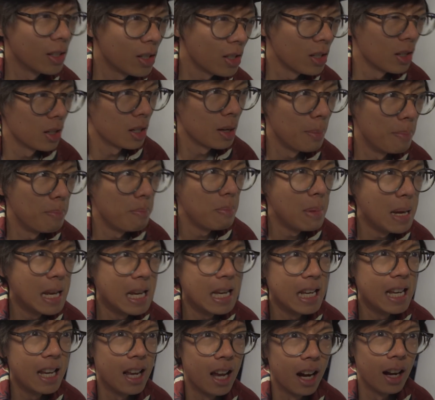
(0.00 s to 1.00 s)
It's like a
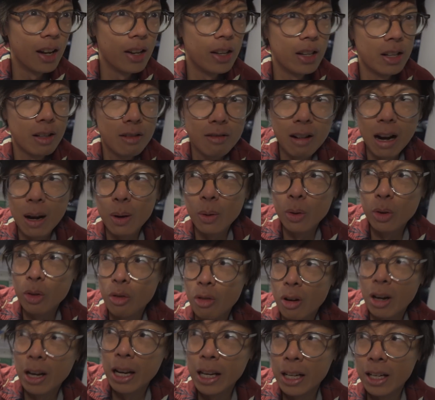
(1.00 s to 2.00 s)
mini underground
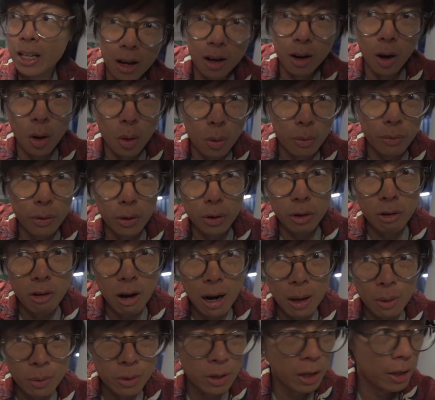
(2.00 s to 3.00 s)
train,
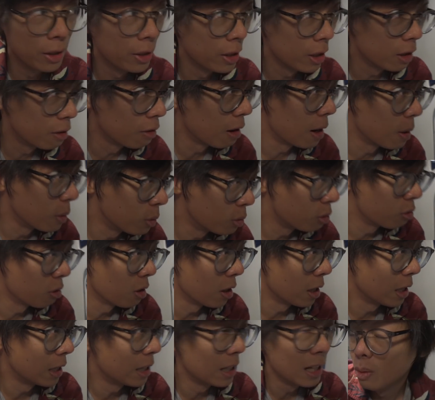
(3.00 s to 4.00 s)
overground underground
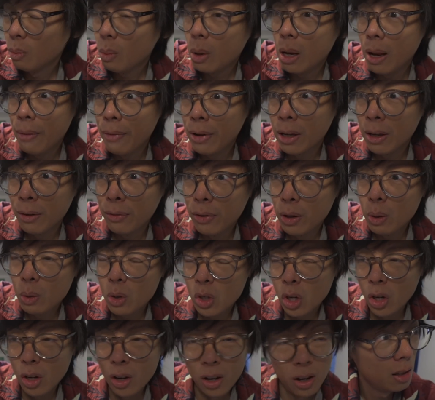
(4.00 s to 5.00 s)
train. We're living in the
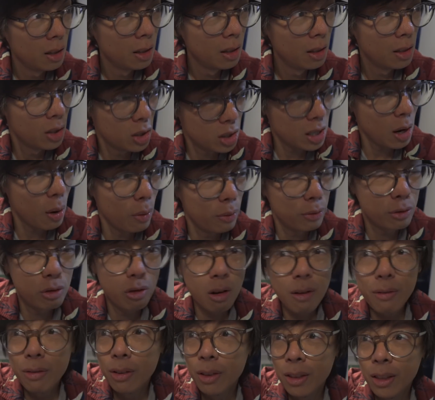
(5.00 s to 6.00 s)
future,
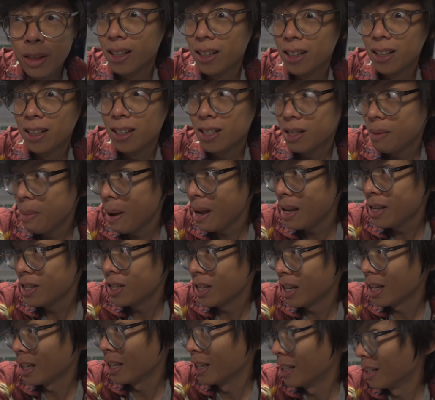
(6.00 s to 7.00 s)
self-driven. It's
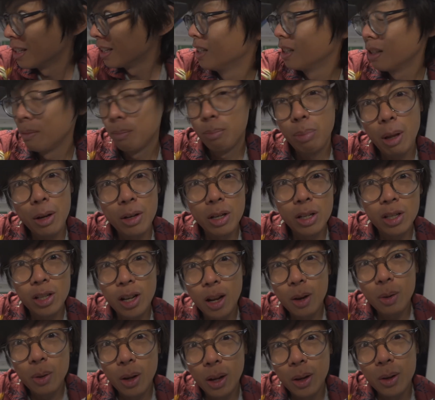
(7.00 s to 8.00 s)
amazing. Bloody
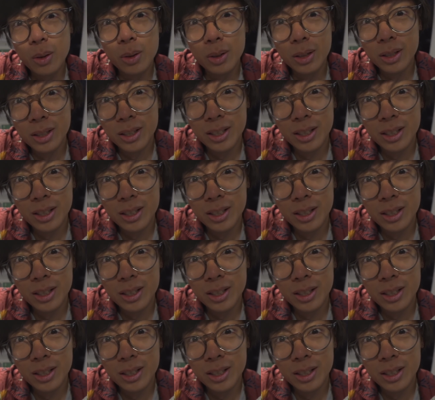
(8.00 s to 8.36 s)
slow though.